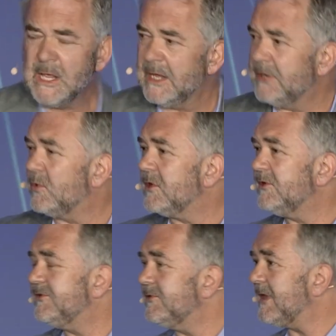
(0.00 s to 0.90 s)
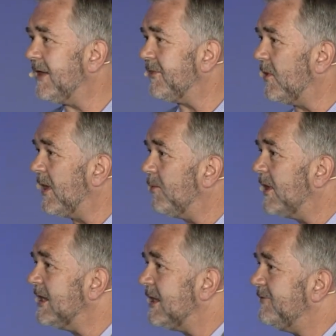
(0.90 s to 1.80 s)
In order to do that, though, I
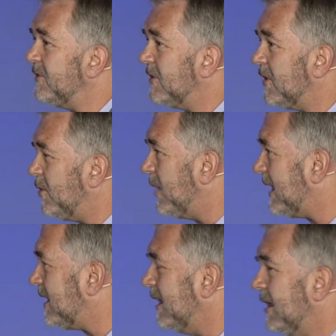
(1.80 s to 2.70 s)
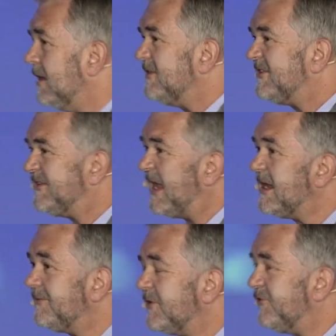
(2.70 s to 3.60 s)
want to give you a quick state
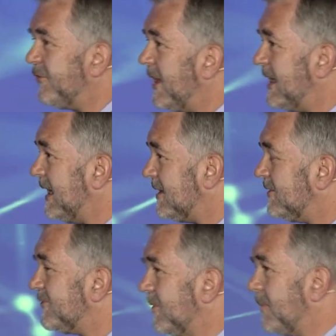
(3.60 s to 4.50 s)
of the training industry